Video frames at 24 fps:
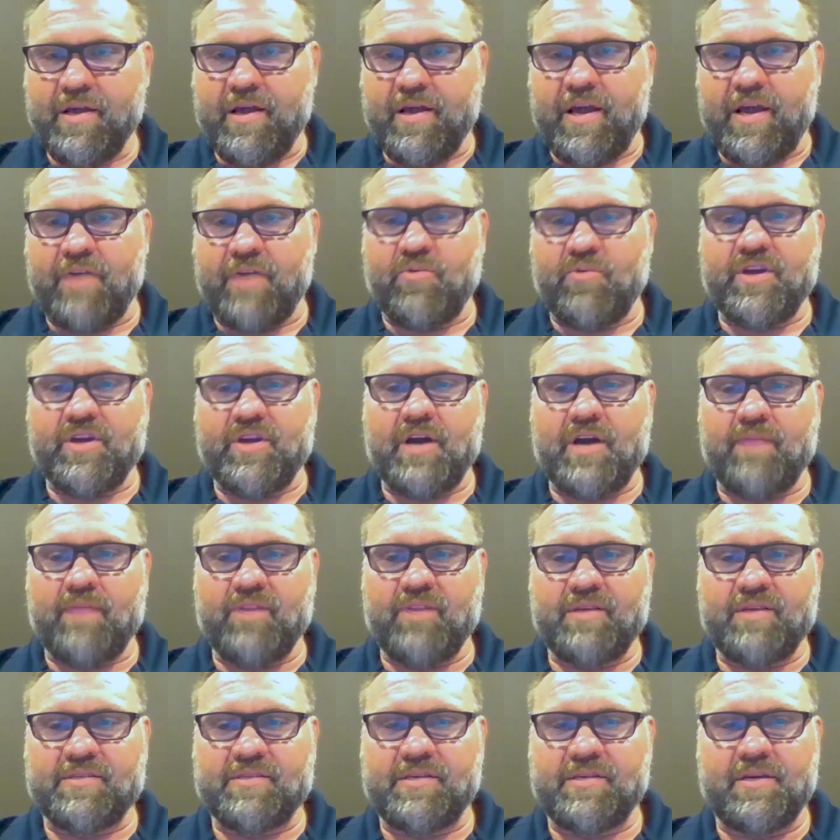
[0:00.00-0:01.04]
And we
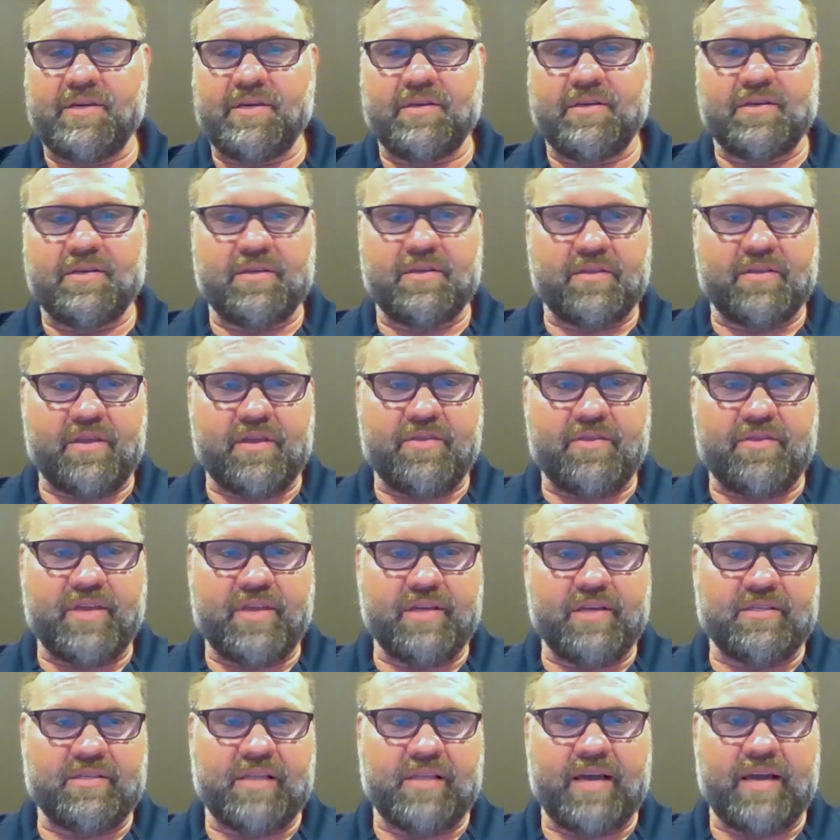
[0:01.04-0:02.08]
commonly see
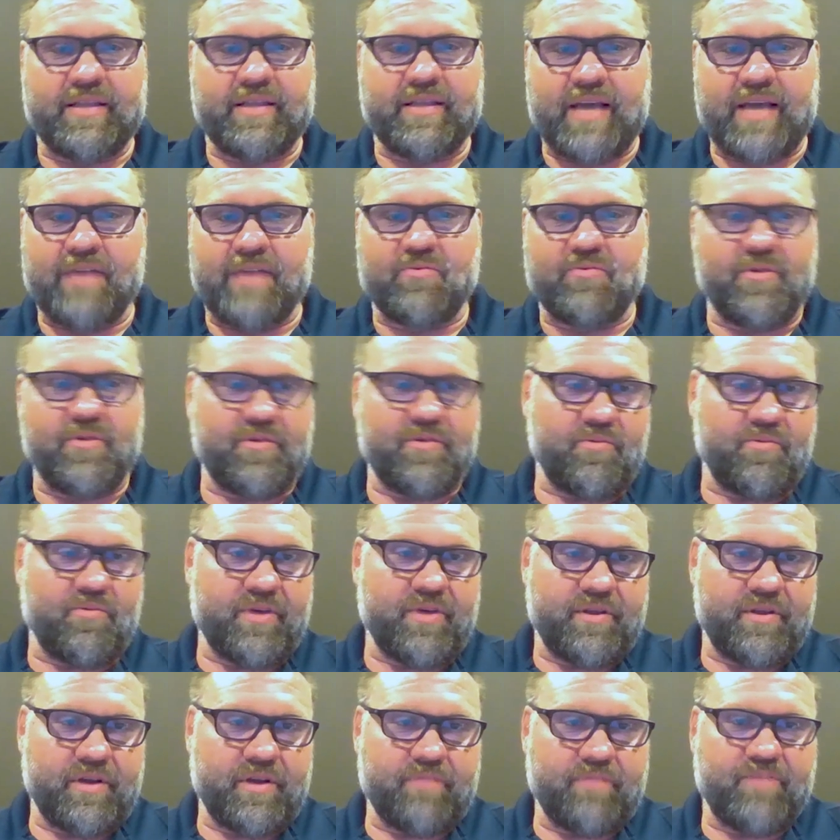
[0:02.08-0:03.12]
things like that
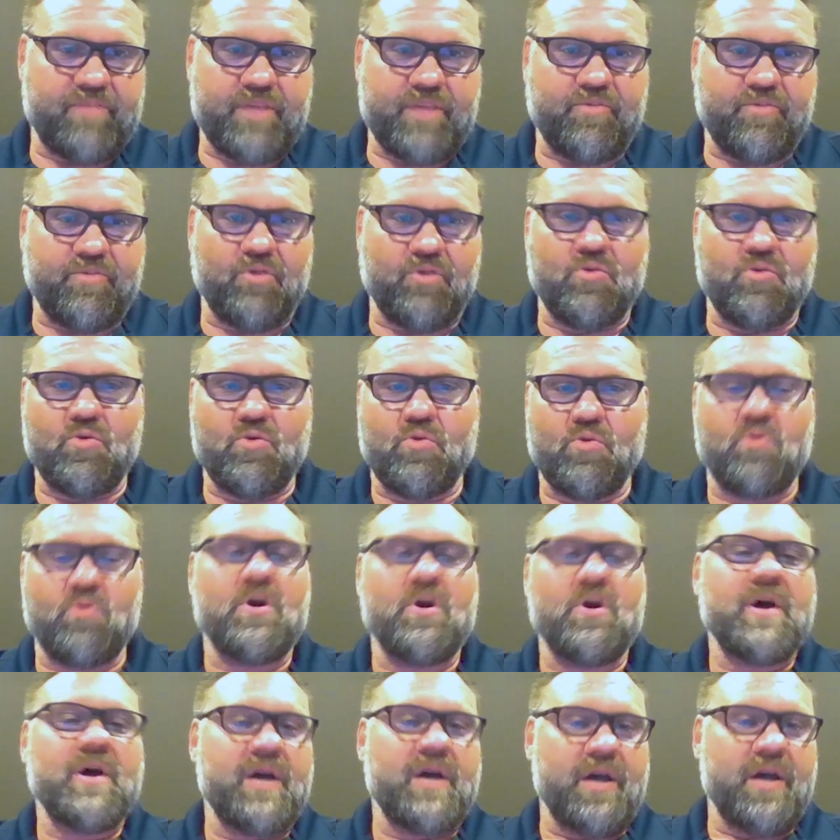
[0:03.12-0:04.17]
in people who
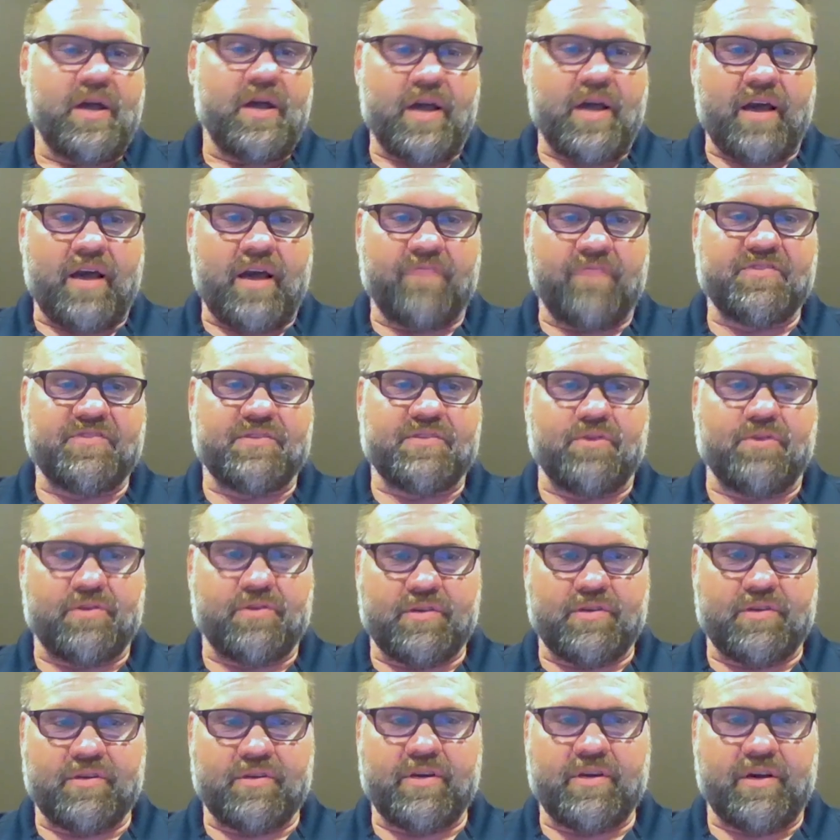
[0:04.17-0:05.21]
have
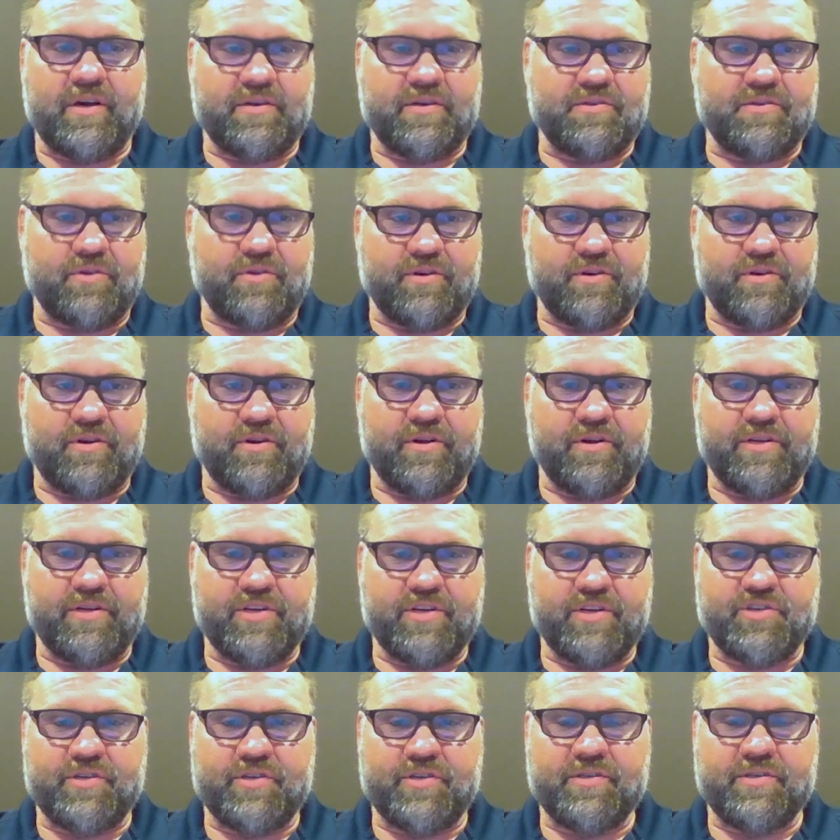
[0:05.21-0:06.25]
certain
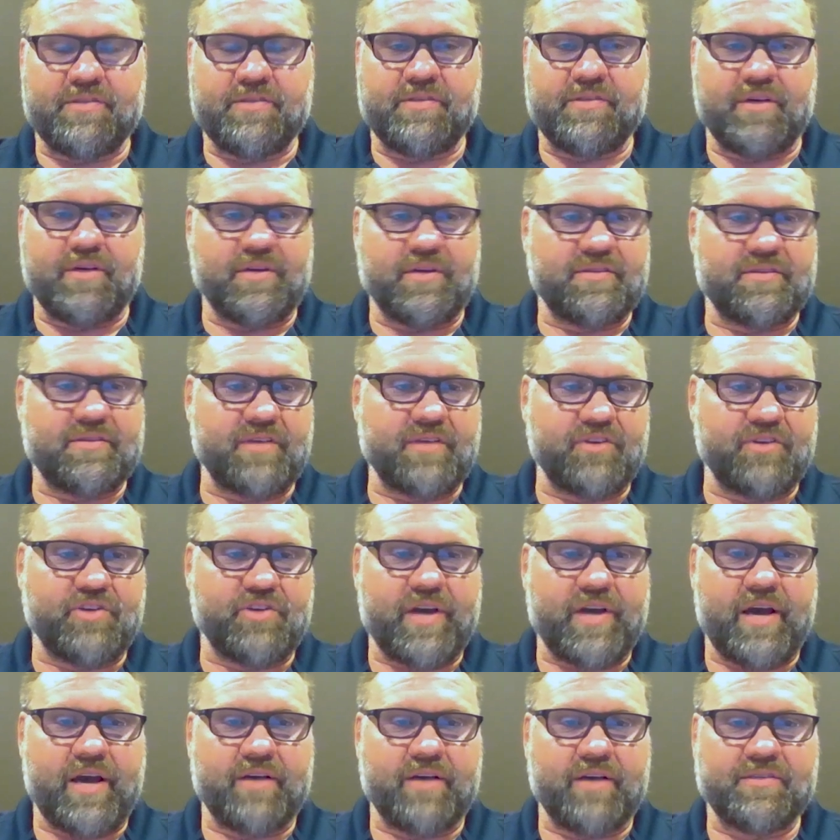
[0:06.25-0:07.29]
conditions, such
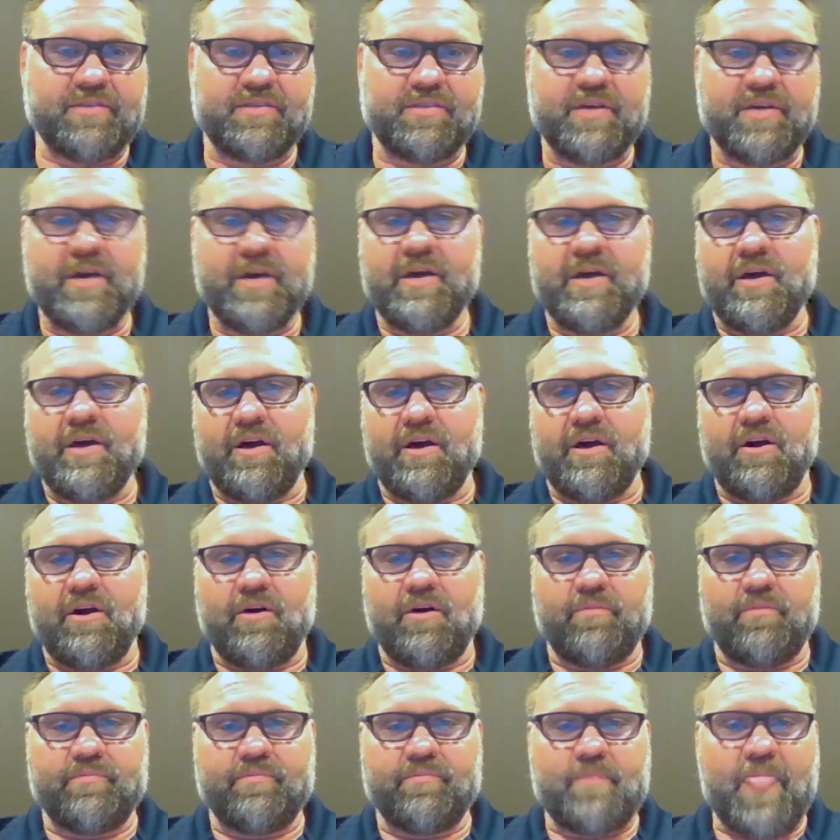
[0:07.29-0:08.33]
as
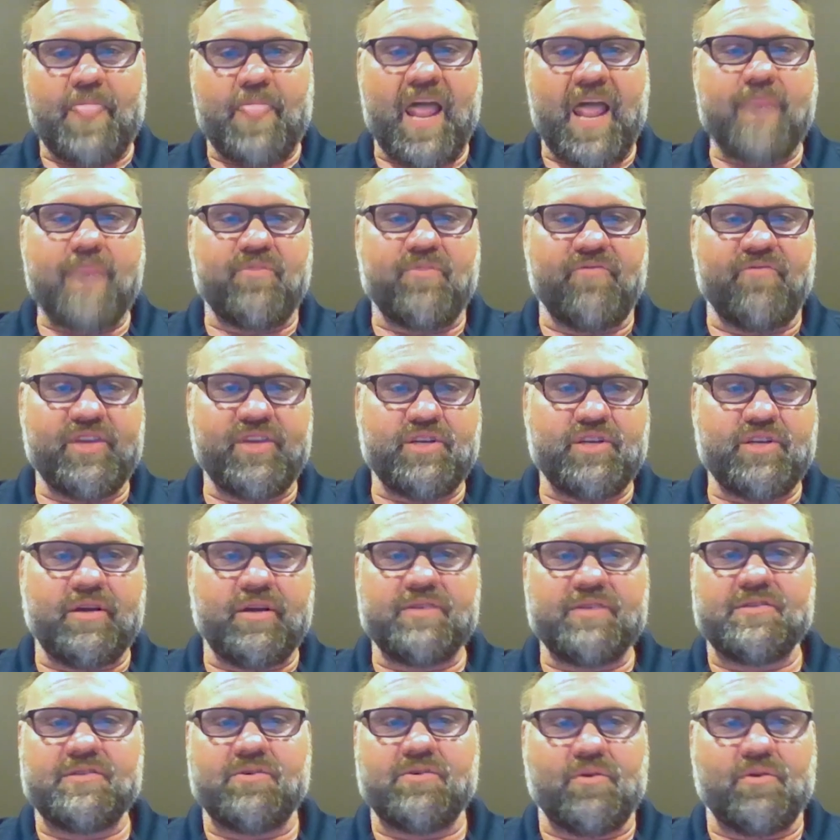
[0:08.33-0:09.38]

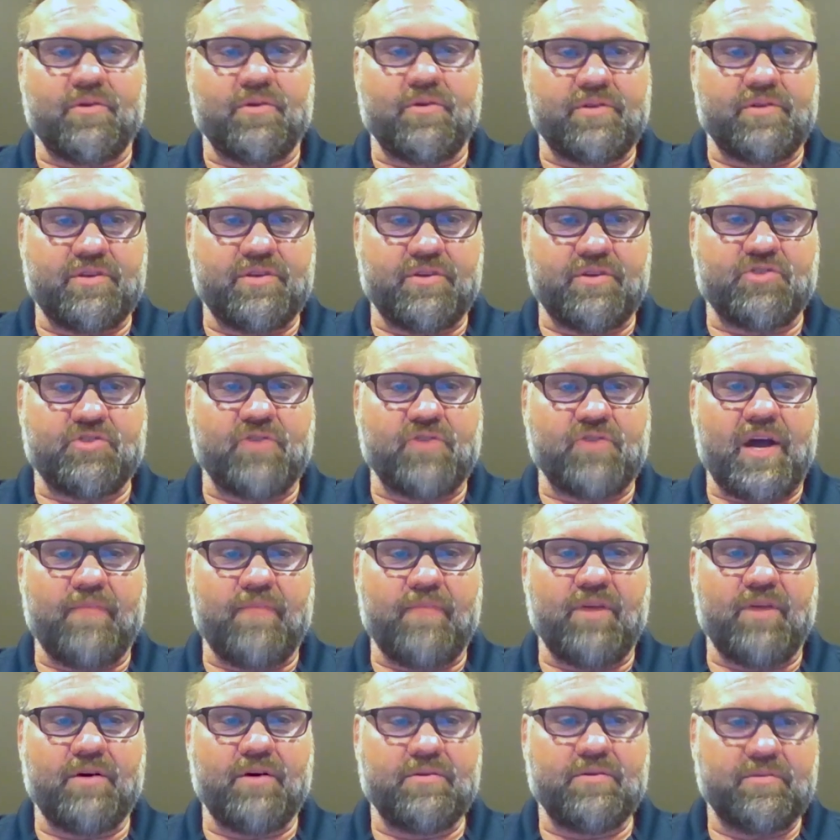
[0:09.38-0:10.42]
hypervigilance or
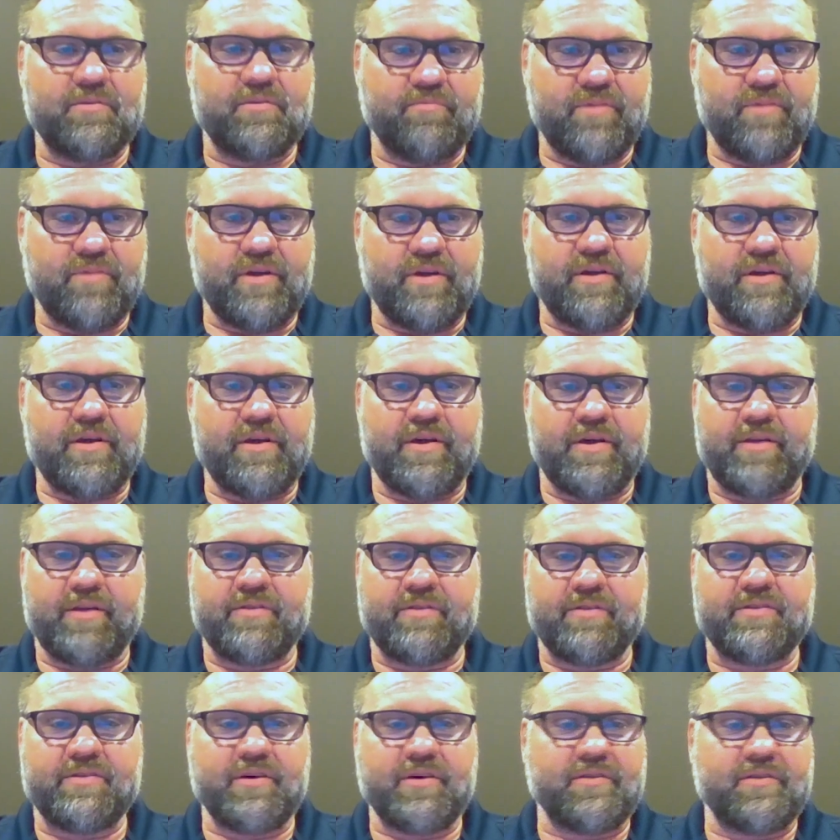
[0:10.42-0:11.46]
trauma,
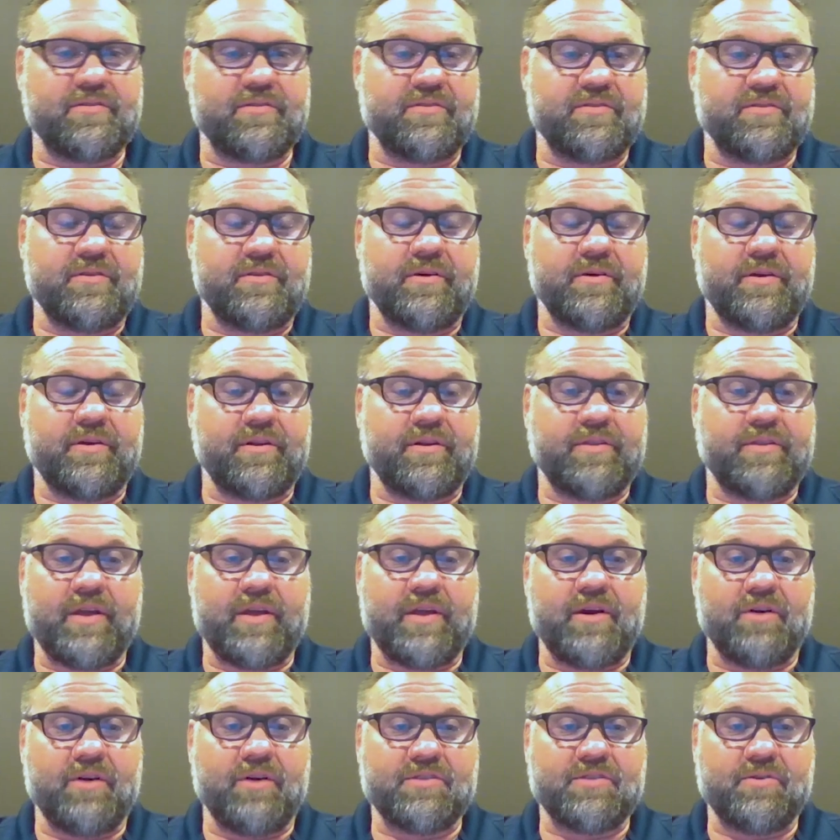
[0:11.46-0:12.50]
and
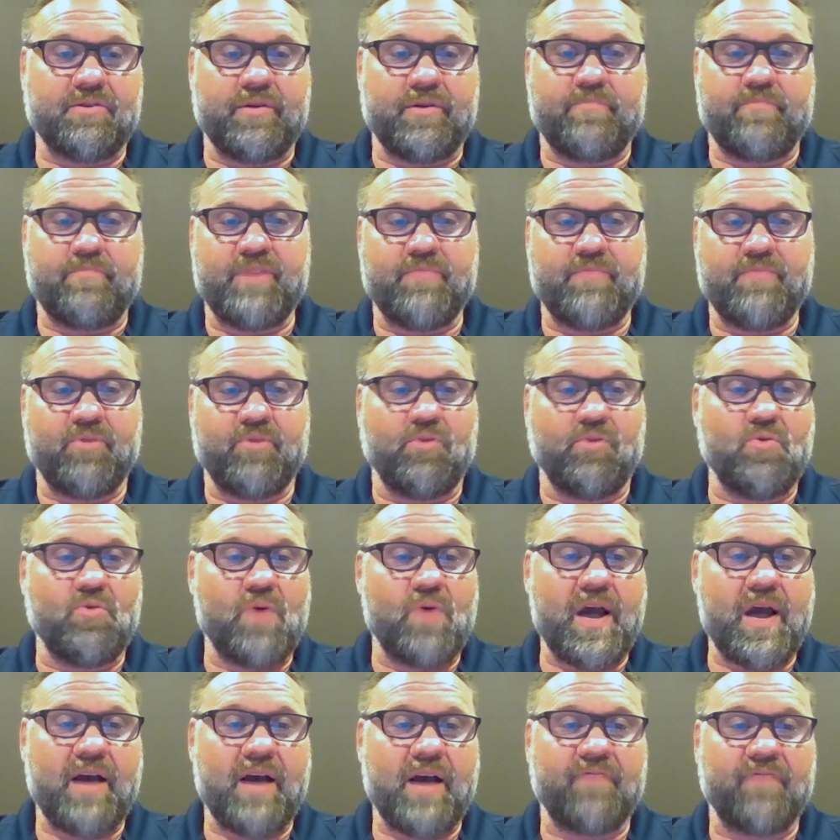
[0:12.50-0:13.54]
then also in people
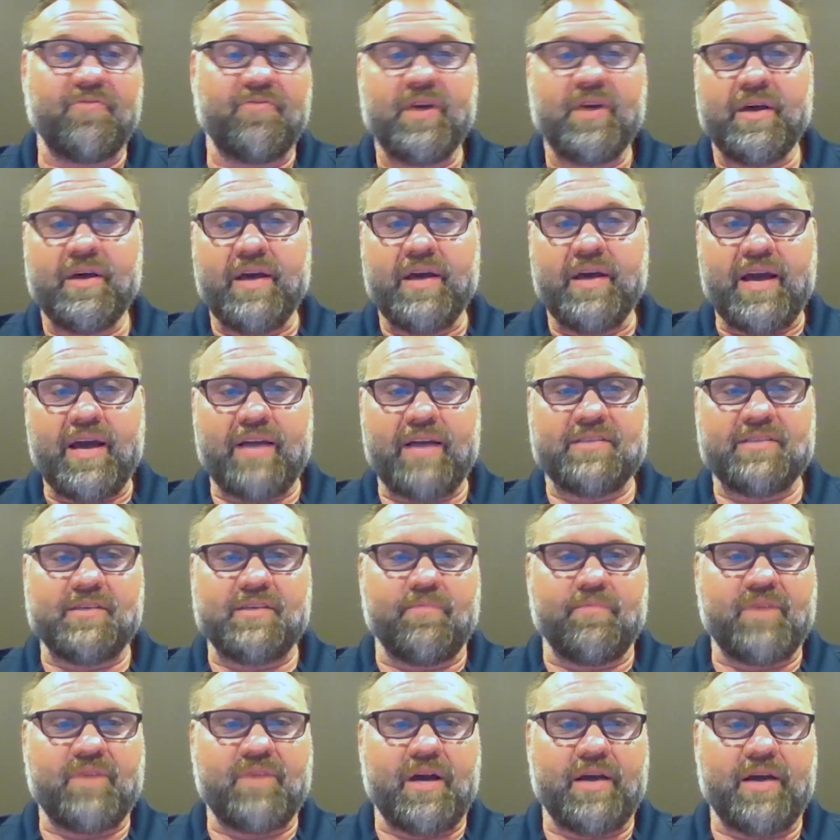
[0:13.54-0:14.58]
who have had
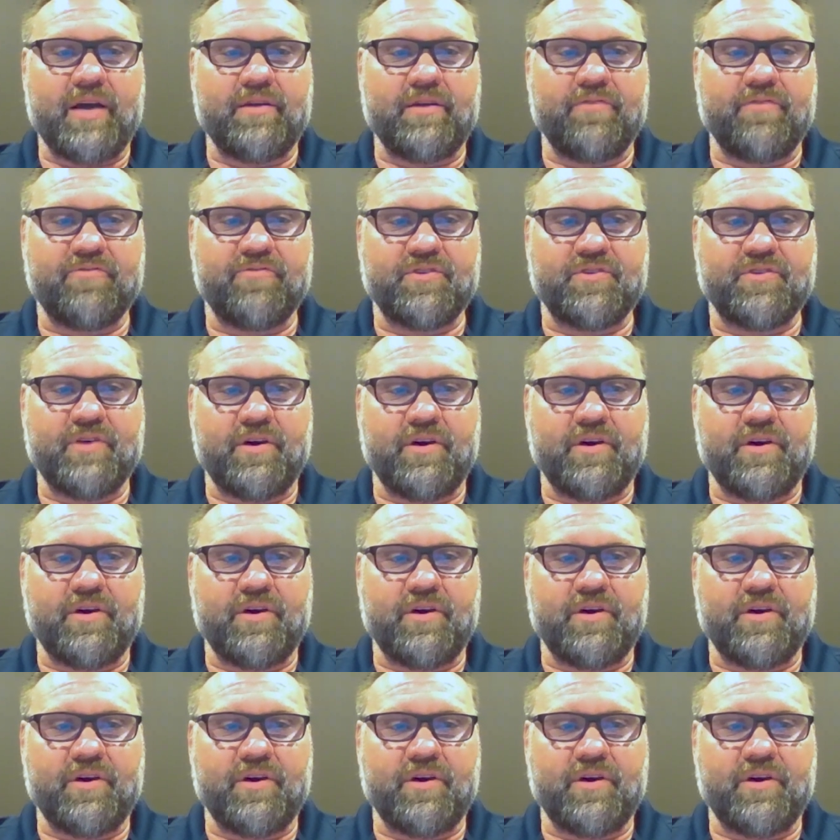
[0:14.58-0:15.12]
some kind of